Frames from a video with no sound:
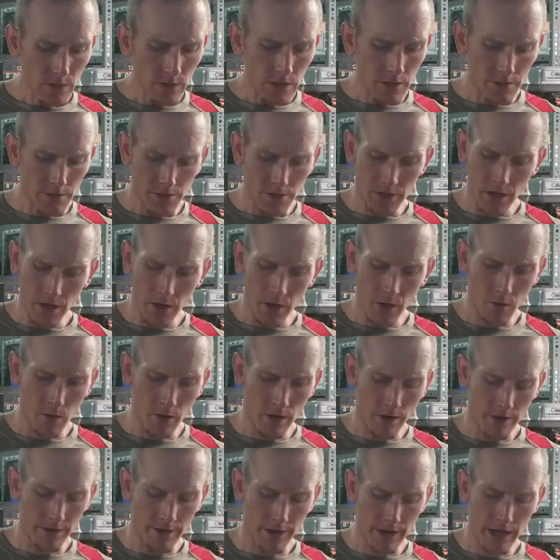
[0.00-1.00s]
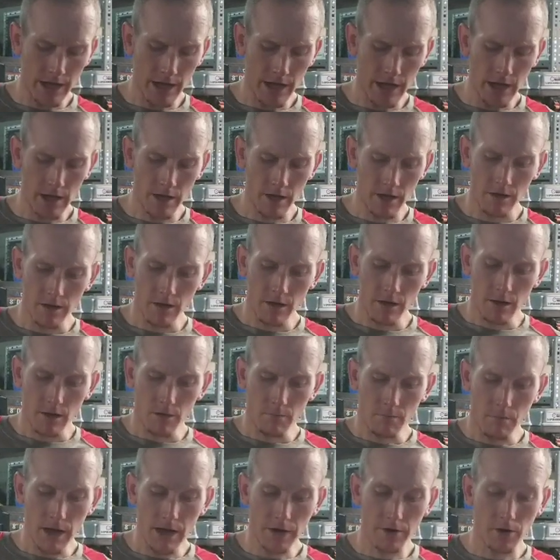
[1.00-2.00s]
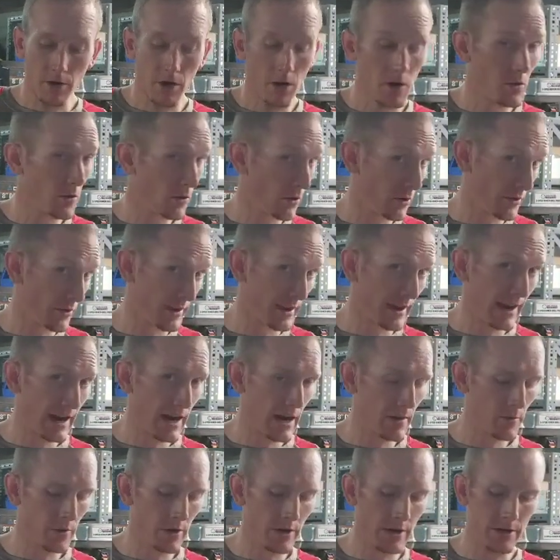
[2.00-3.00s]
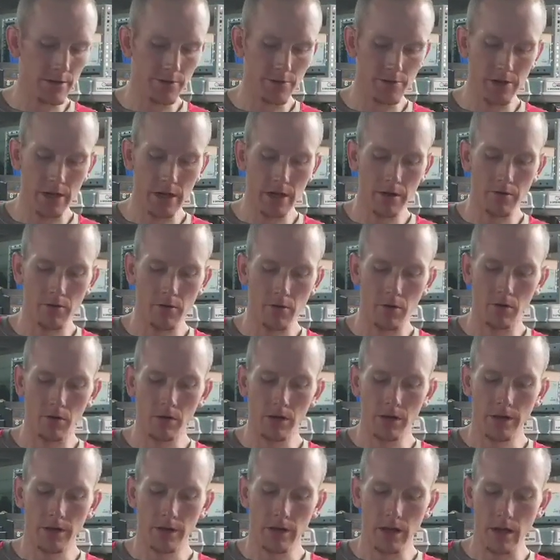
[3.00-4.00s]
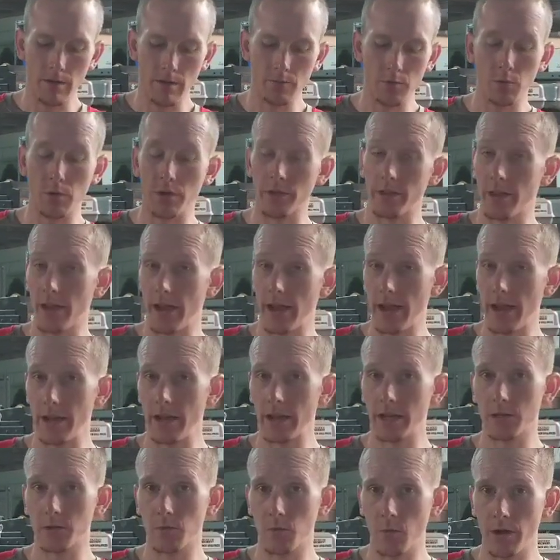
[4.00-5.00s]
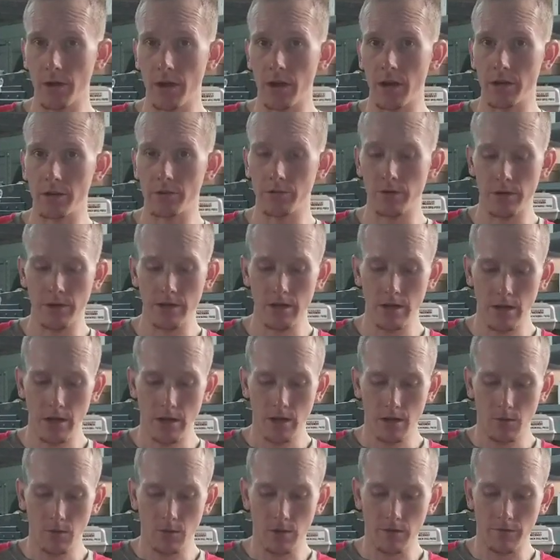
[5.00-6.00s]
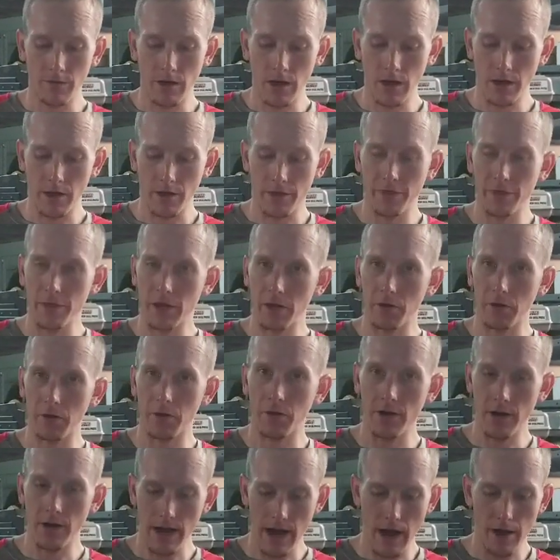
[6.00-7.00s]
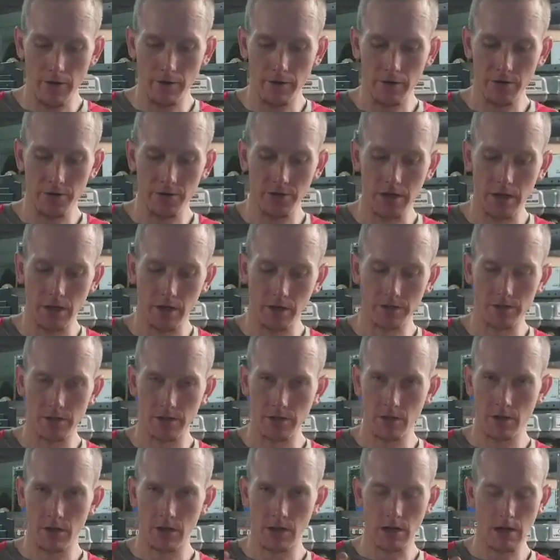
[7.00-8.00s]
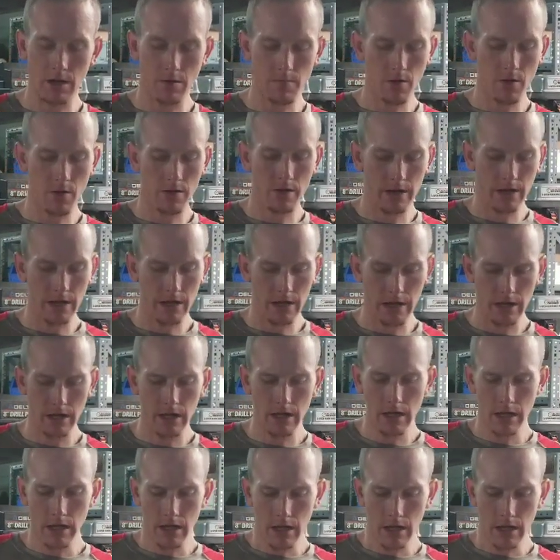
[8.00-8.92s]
So the micro, or the Kybrid in general, comes with Kydex 100. We've got a thicker outer shell, so you can come on in.